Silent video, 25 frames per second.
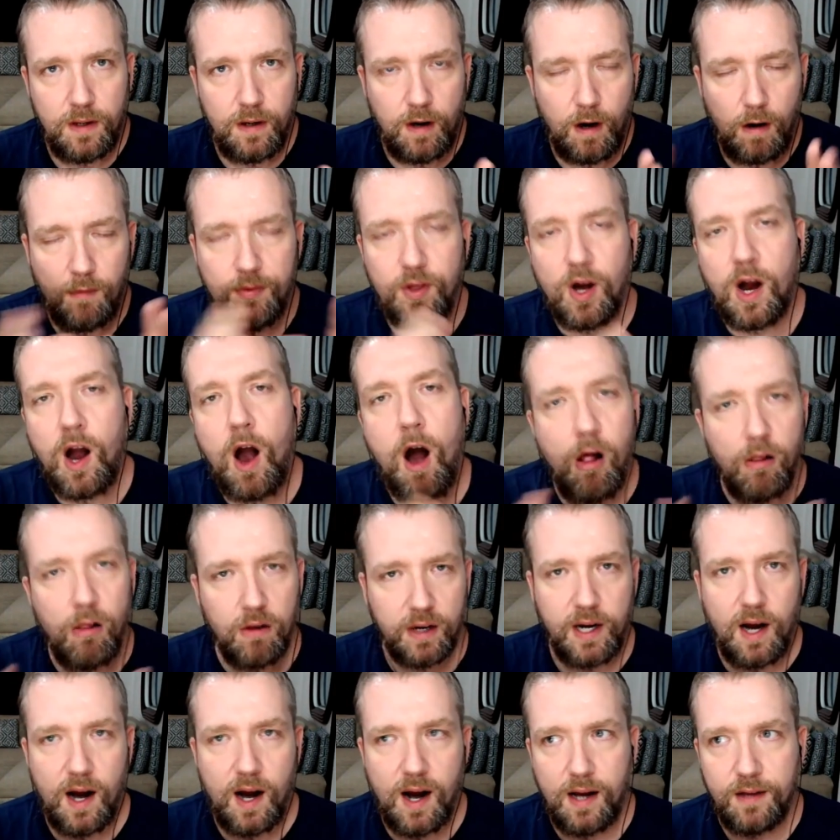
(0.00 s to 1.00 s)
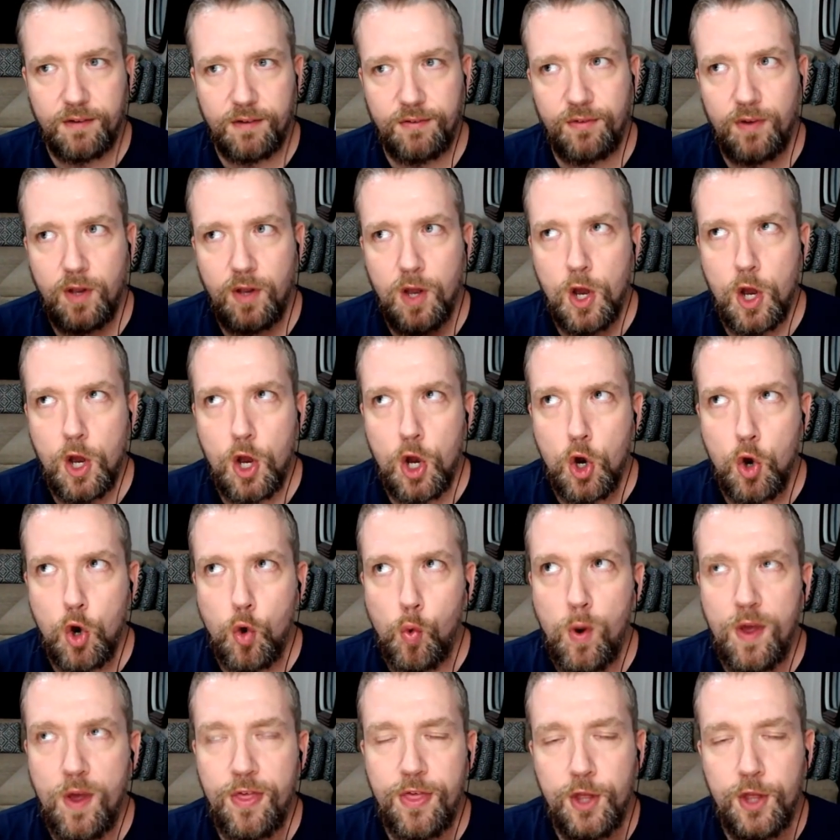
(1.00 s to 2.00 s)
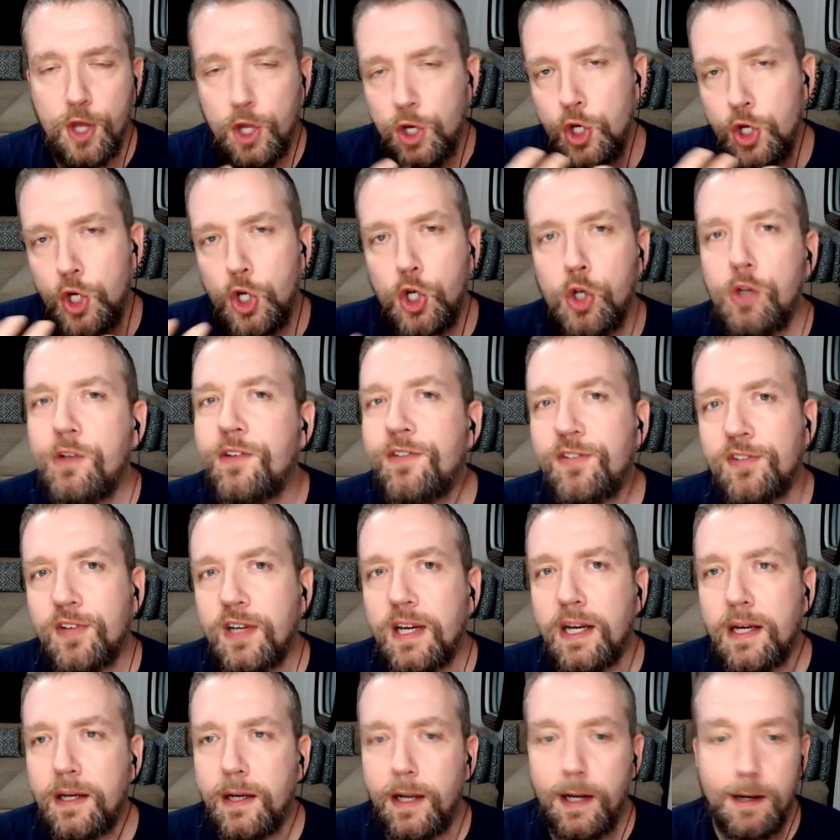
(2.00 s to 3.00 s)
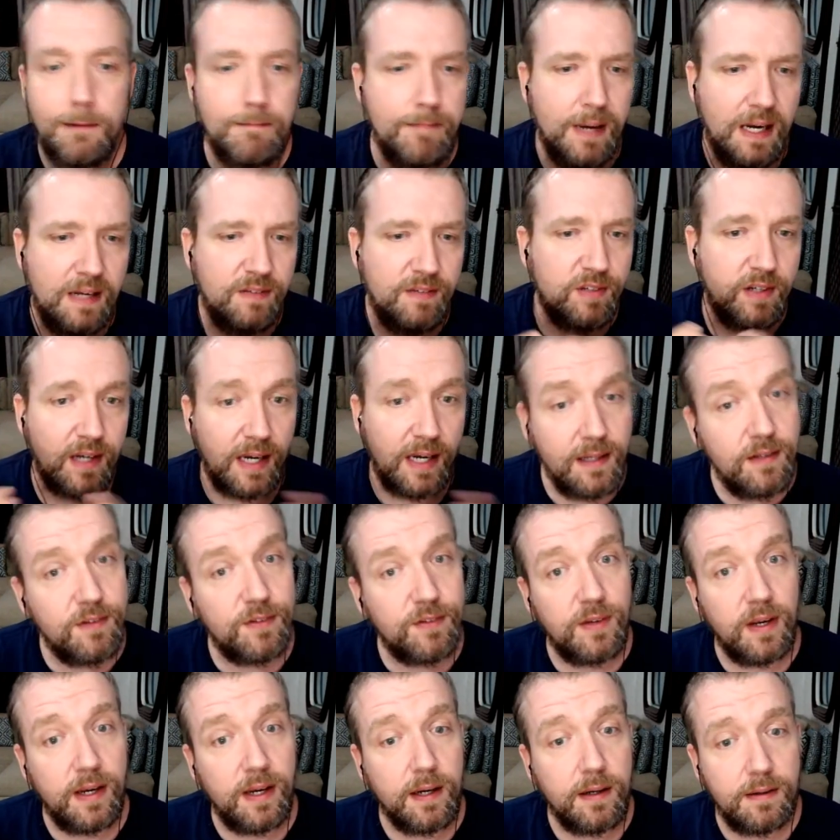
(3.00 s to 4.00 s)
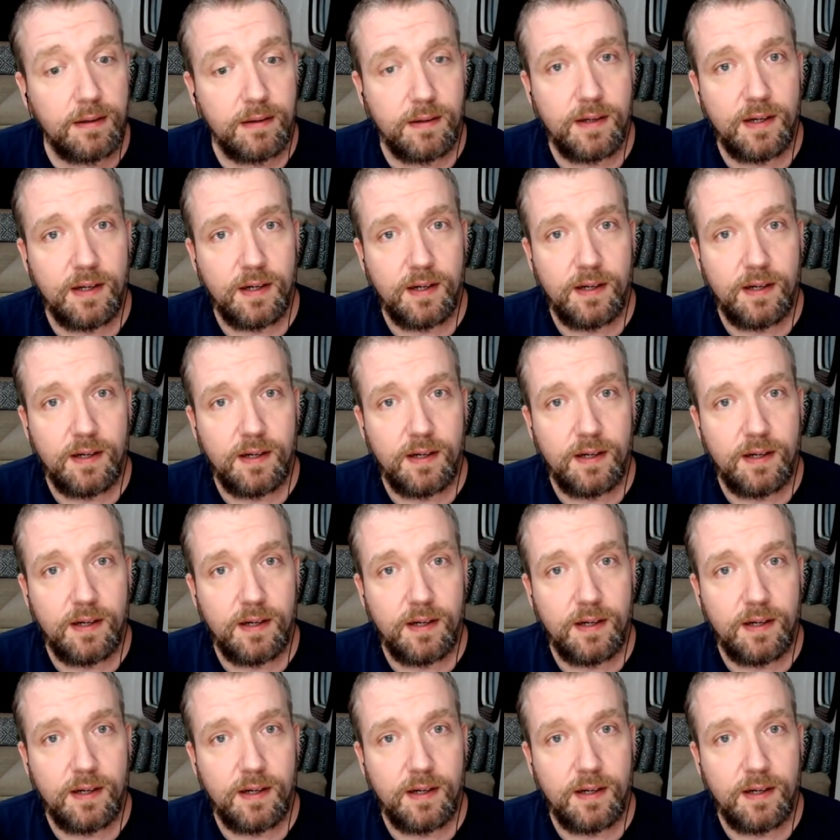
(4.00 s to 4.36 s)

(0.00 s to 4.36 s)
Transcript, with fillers: of the Holocaust with a nude scene in Basic Instinct